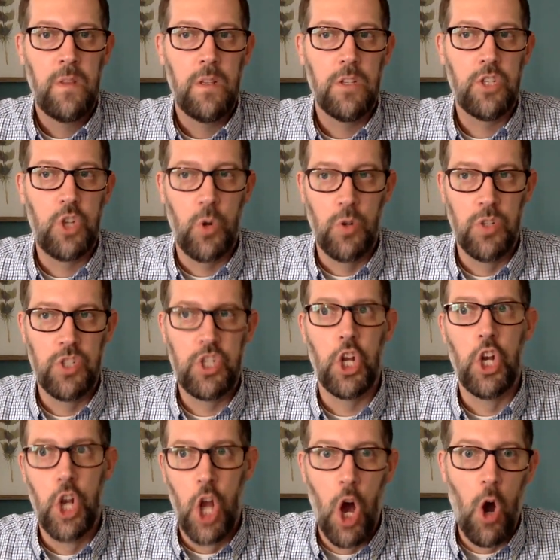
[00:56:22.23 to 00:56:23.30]
students to
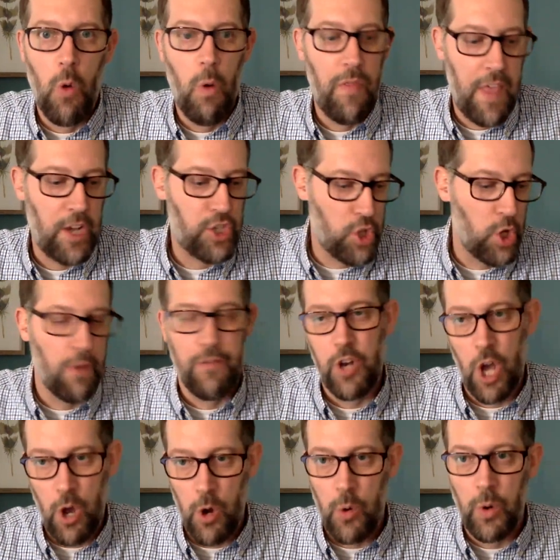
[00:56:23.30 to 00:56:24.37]
know what they should have
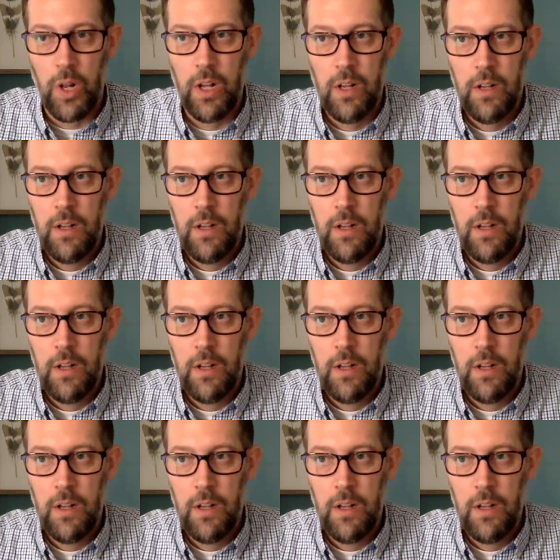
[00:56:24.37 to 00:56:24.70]
known